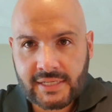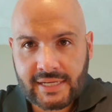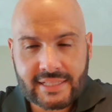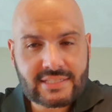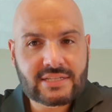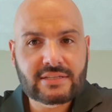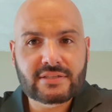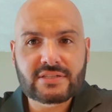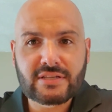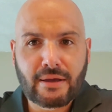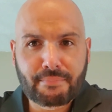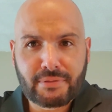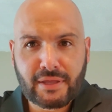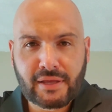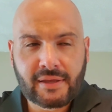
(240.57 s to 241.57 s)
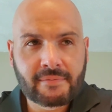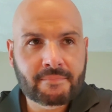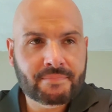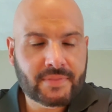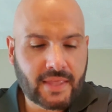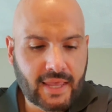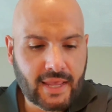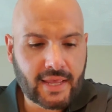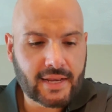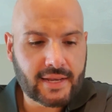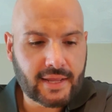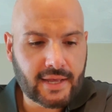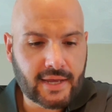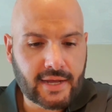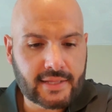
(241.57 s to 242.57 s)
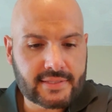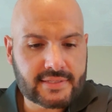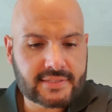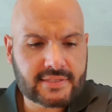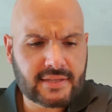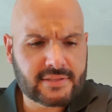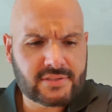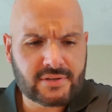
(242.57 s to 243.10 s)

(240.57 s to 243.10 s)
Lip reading: it's still something. And it's